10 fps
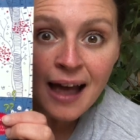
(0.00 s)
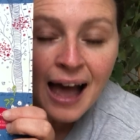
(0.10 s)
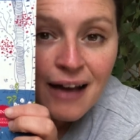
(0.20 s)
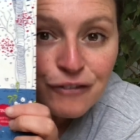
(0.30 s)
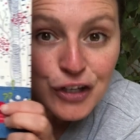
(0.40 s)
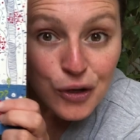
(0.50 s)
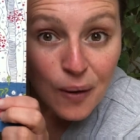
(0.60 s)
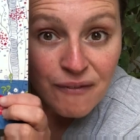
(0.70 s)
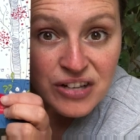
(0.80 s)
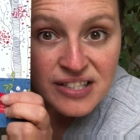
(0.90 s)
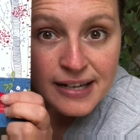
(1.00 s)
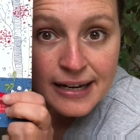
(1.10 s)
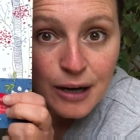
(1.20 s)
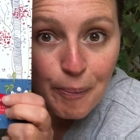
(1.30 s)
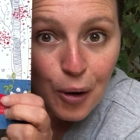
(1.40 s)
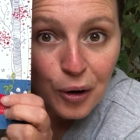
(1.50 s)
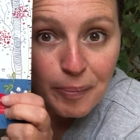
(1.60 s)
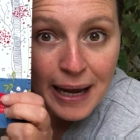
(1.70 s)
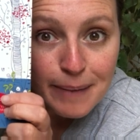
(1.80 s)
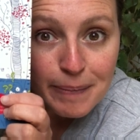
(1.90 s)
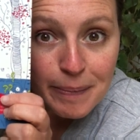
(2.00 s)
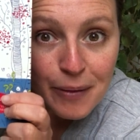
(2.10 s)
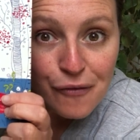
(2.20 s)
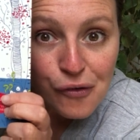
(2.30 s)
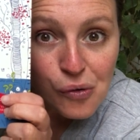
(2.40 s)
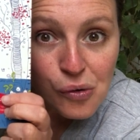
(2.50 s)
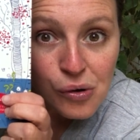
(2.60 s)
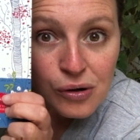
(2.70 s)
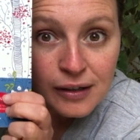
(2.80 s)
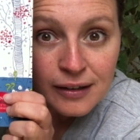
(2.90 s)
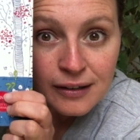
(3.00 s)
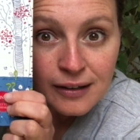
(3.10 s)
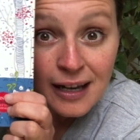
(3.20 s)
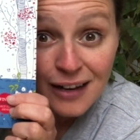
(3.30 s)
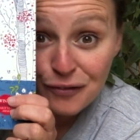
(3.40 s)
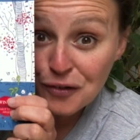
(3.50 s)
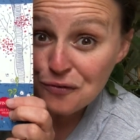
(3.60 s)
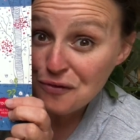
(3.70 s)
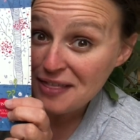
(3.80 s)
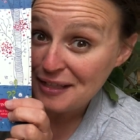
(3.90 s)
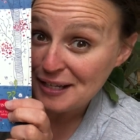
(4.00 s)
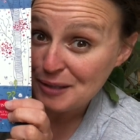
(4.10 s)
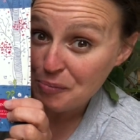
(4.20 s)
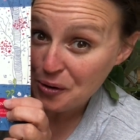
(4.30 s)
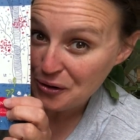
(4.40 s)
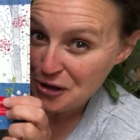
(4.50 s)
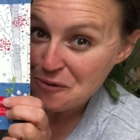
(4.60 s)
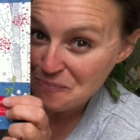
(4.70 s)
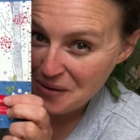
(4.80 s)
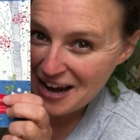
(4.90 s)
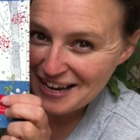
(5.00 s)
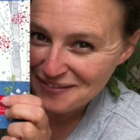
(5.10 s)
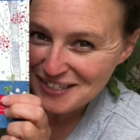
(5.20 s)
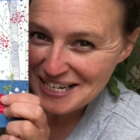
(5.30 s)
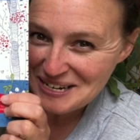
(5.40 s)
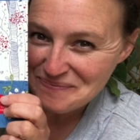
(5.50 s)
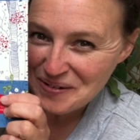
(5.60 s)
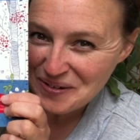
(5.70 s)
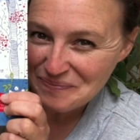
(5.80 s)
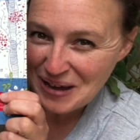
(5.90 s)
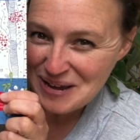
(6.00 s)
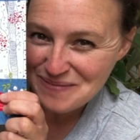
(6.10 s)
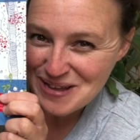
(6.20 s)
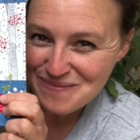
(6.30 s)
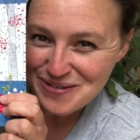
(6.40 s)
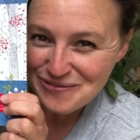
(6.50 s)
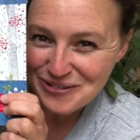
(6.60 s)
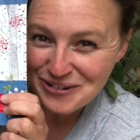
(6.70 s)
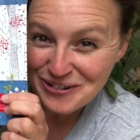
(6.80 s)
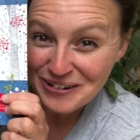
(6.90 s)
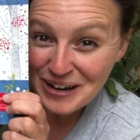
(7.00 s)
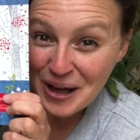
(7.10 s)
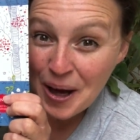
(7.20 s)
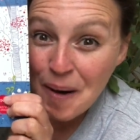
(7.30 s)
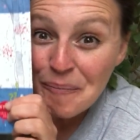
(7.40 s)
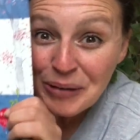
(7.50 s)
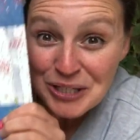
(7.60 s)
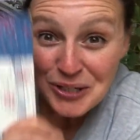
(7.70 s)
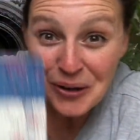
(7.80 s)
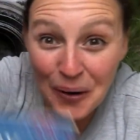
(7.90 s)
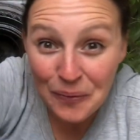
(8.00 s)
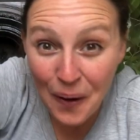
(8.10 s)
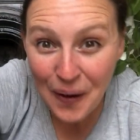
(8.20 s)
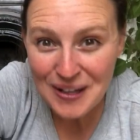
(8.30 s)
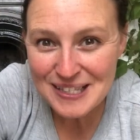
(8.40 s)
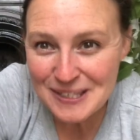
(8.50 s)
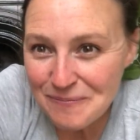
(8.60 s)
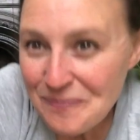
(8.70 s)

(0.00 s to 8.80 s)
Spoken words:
Have you ever seen a bog baby before? If you've read this book, you might have seen a bog baby before. But you know what?